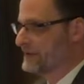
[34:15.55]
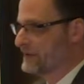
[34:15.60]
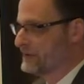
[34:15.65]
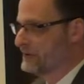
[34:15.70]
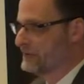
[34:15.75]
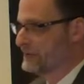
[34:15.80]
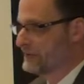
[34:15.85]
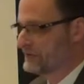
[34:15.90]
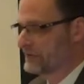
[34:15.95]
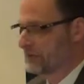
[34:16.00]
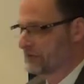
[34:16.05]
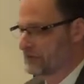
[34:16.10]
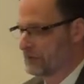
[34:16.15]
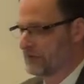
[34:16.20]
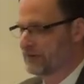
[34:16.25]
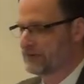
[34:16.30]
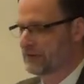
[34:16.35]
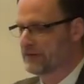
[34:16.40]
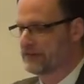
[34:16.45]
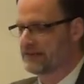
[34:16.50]
Kikuyu
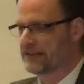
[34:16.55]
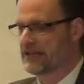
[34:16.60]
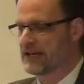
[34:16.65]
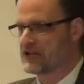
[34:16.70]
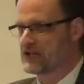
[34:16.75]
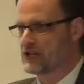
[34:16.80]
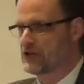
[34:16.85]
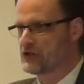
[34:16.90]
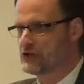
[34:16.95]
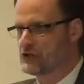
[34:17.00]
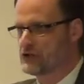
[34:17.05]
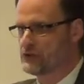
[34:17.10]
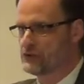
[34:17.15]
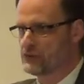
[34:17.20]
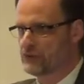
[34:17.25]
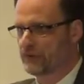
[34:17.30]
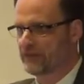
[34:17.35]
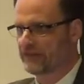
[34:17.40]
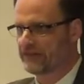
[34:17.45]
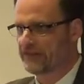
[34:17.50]
Central Association,
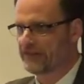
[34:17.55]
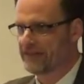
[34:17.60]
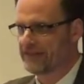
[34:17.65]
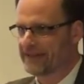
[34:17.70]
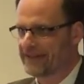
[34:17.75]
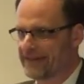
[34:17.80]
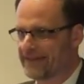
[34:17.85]
used